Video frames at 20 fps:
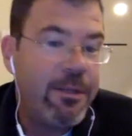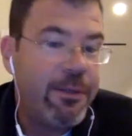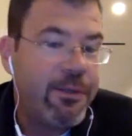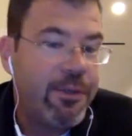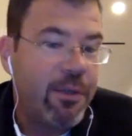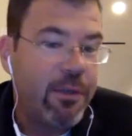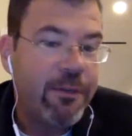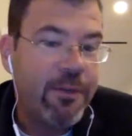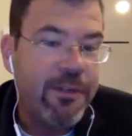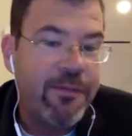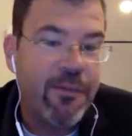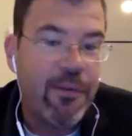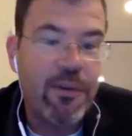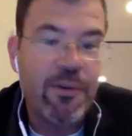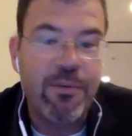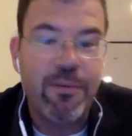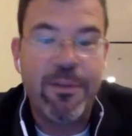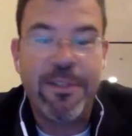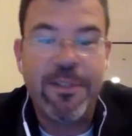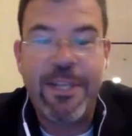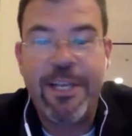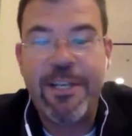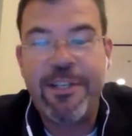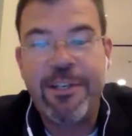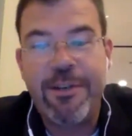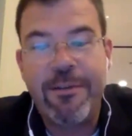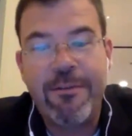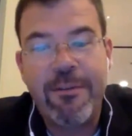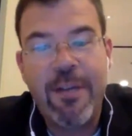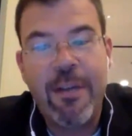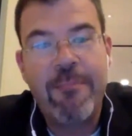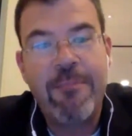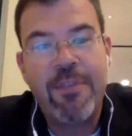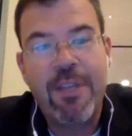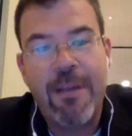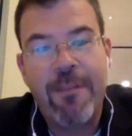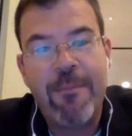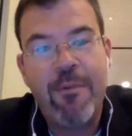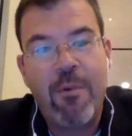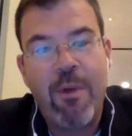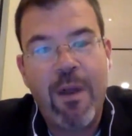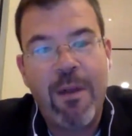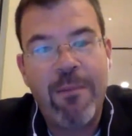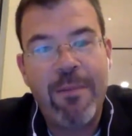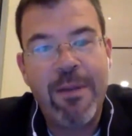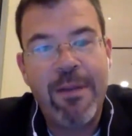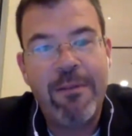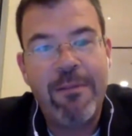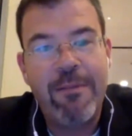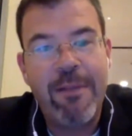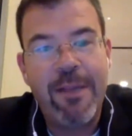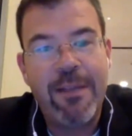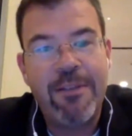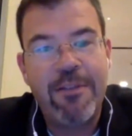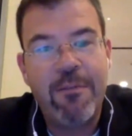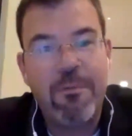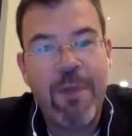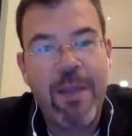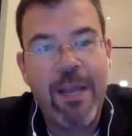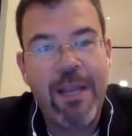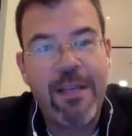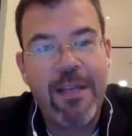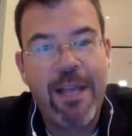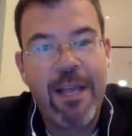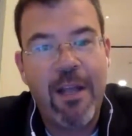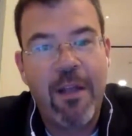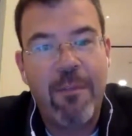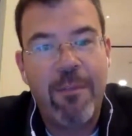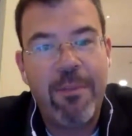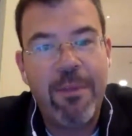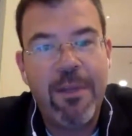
service virtualization comes up quite a bit as a way to help